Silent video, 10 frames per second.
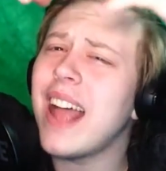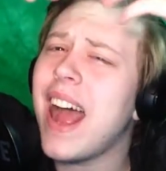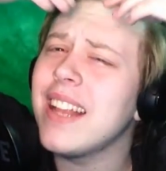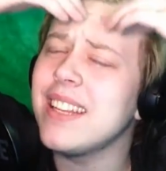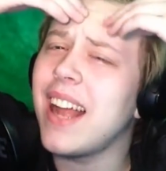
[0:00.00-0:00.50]

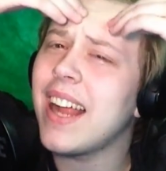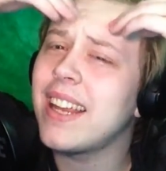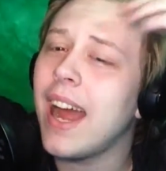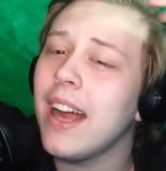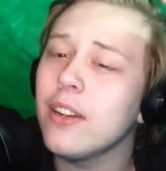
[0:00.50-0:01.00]
I
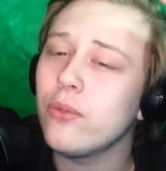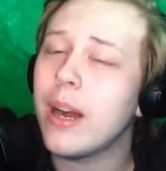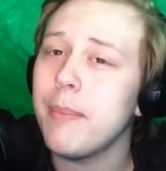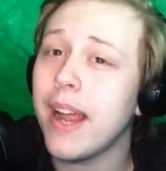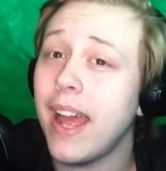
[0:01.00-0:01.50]
can't
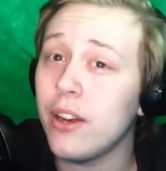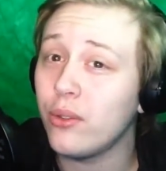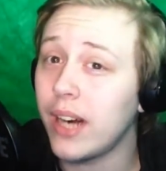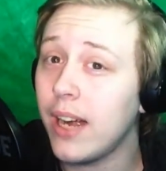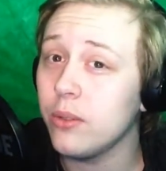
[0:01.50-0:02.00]
wrap my head
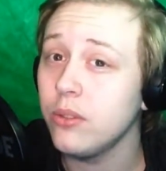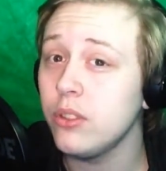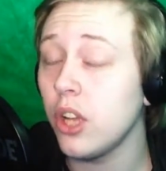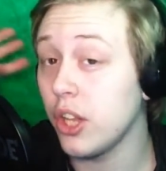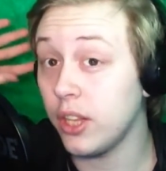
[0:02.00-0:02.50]

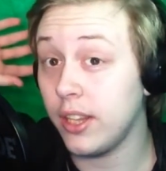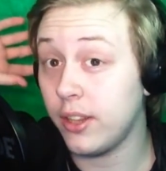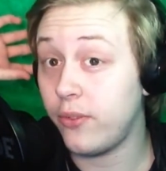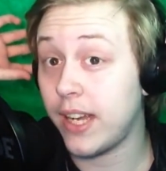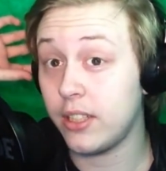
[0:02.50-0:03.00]
around, other than
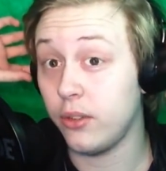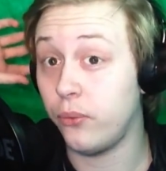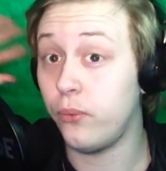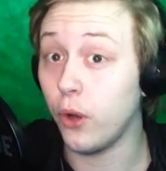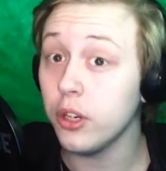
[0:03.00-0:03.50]
the fact of
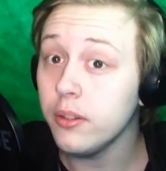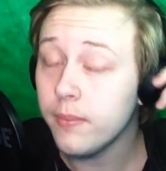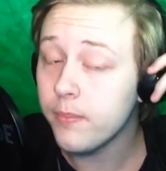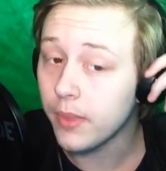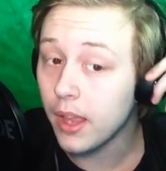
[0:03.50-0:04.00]
fun,
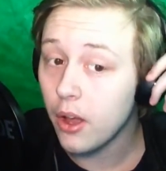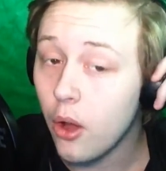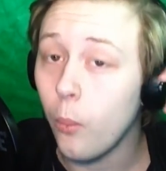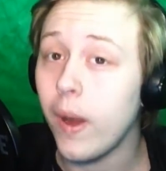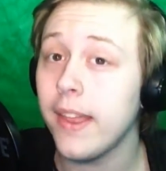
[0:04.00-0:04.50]

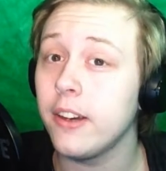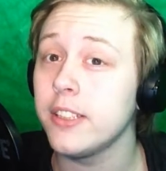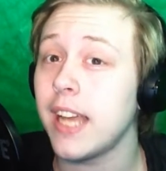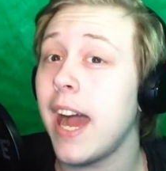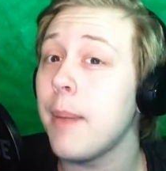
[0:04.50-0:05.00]
why there
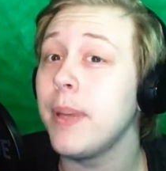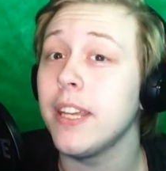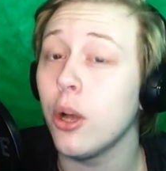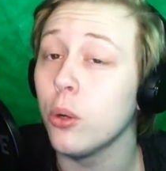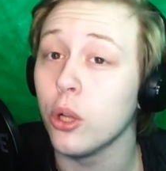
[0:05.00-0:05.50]
is a
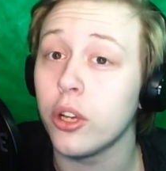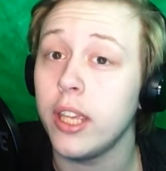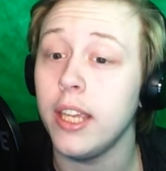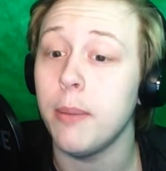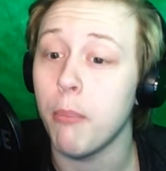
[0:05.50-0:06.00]

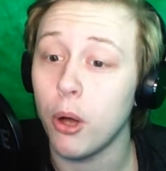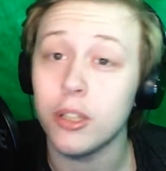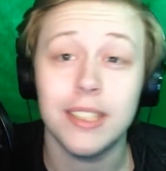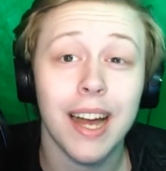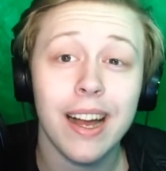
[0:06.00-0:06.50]
happy-go-lucky
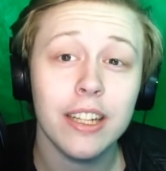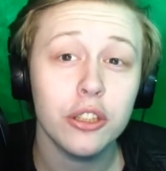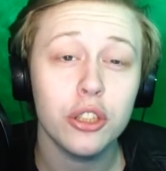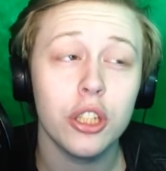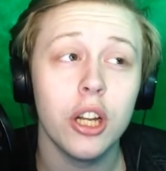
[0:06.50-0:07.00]

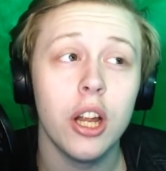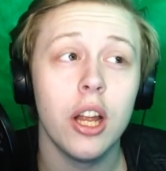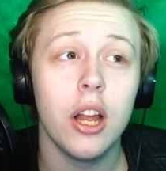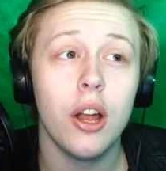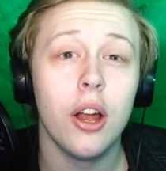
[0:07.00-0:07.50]
montage
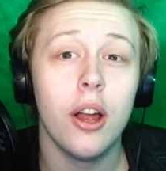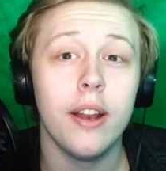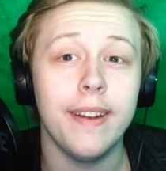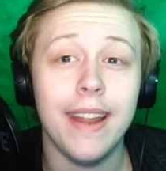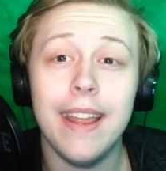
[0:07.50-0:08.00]

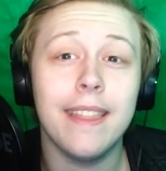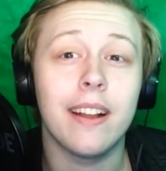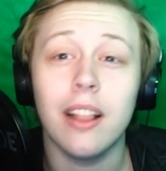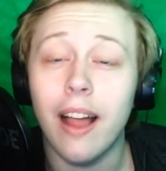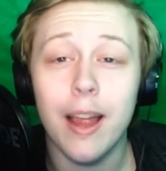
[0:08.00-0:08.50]
near the
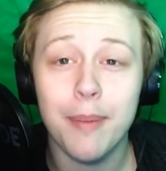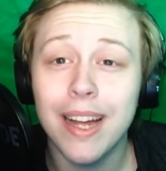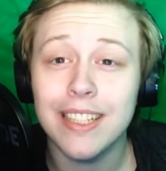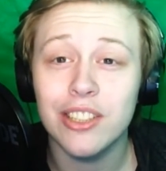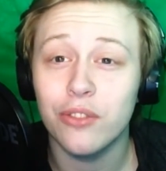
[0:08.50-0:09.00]

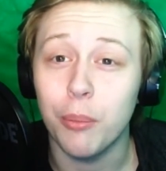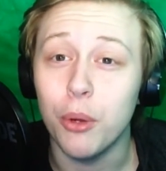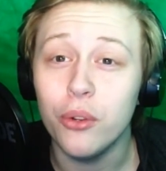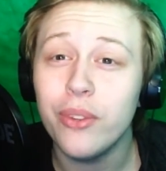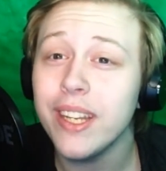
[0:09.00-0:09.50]
climax of the
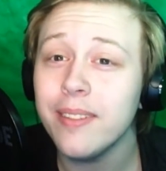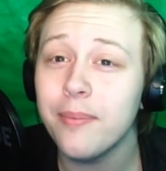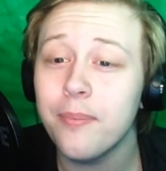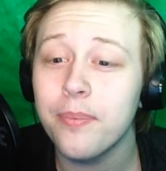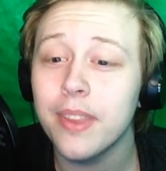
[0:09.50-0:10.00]
movie.
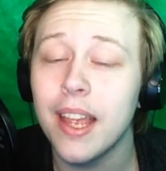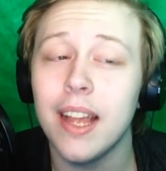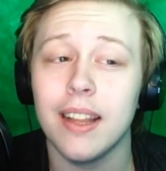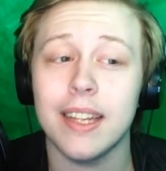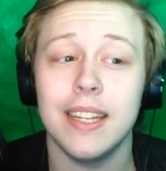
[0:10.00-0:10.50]

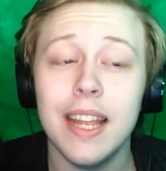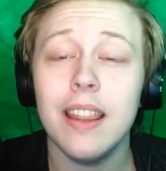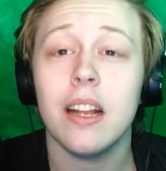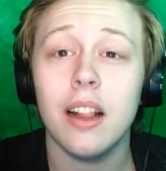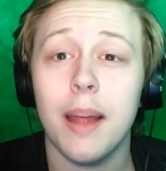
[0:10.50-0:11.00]
Like, near
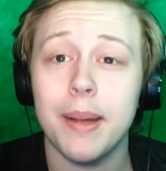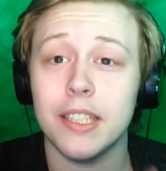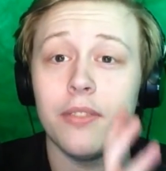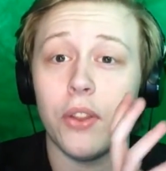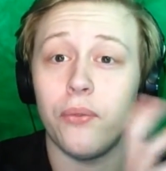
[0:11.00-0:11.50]
the
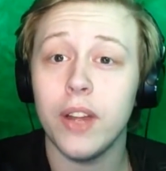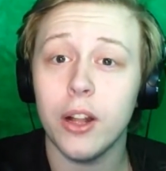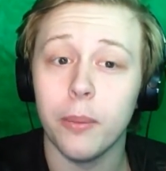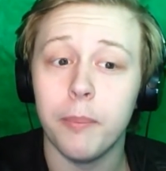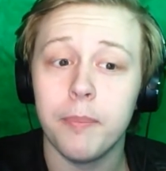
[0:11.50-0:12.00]
climax of the
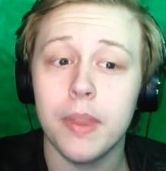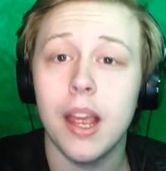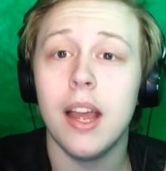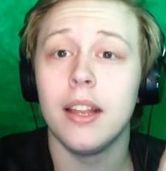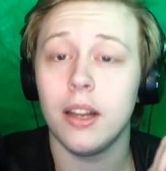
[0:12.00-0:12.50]
film,
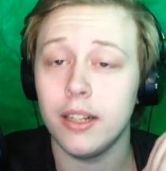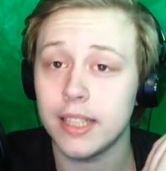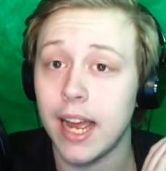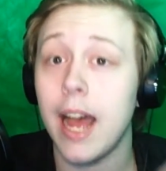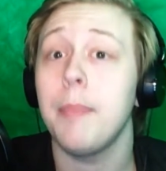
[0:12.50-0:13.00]
there
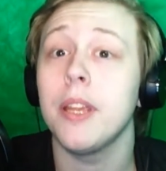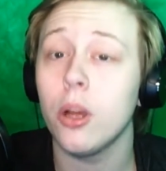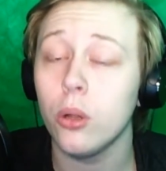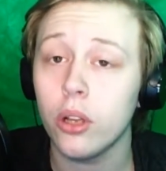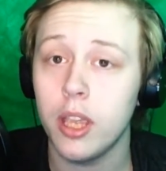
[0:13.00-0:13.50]
is a
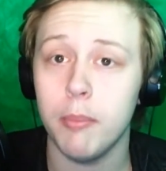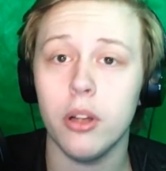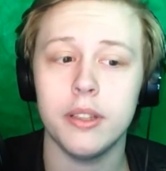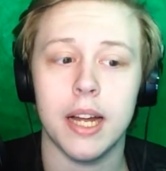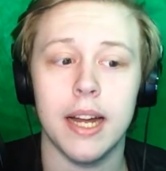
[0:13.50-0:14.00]
happy-go-lucky
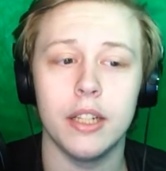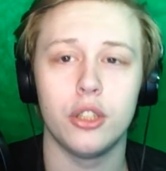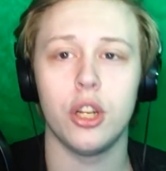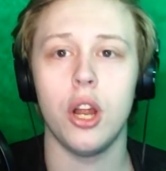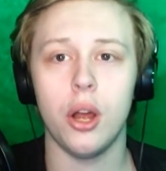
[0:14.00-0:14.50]

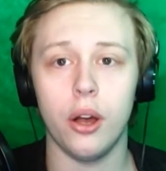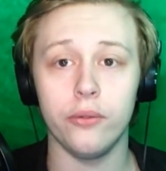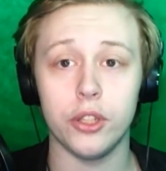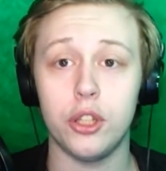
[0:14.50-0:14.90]
montage of the